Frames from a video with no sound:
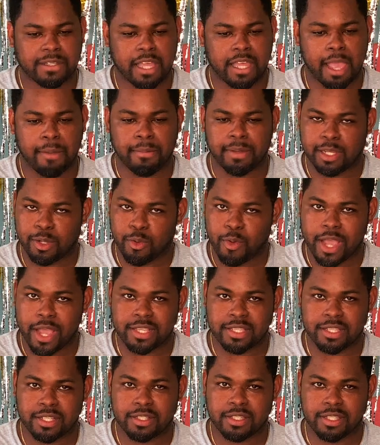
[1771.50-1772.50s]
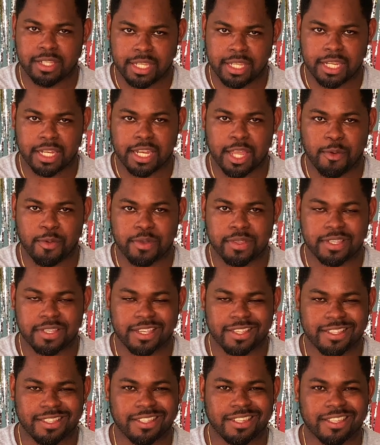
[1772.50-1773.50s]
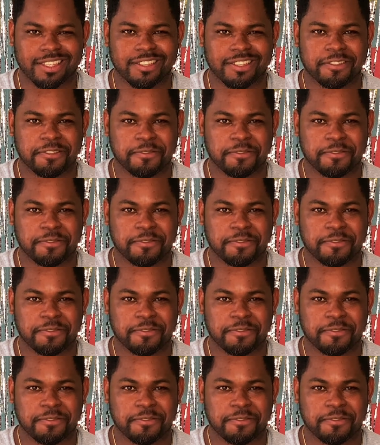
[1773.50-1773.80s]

I'm a little wiser today than I was yesterday.